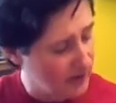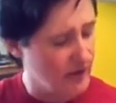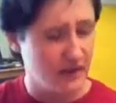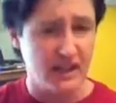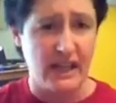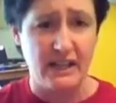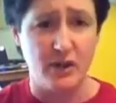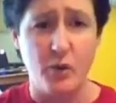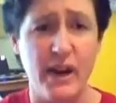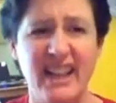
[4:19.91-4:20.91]
Just as
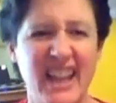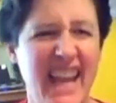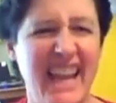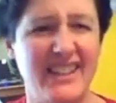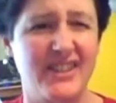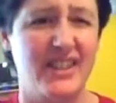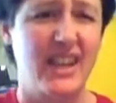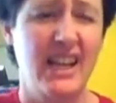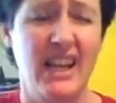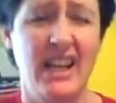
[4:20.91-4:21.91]
a quick glance. I
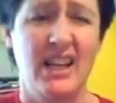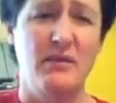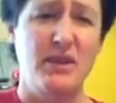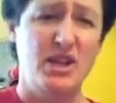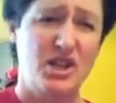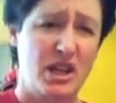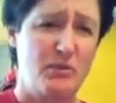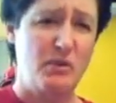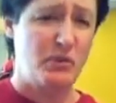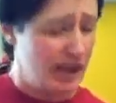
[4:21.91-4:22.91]
mean, you
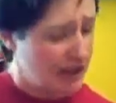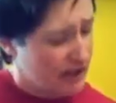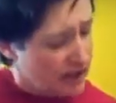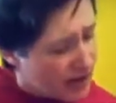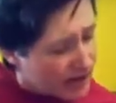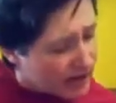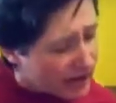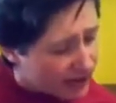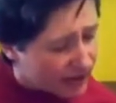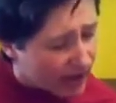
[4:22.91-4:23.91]
shouldn't be playing the guitar like
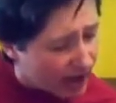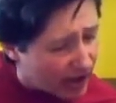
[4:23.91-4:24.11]
this.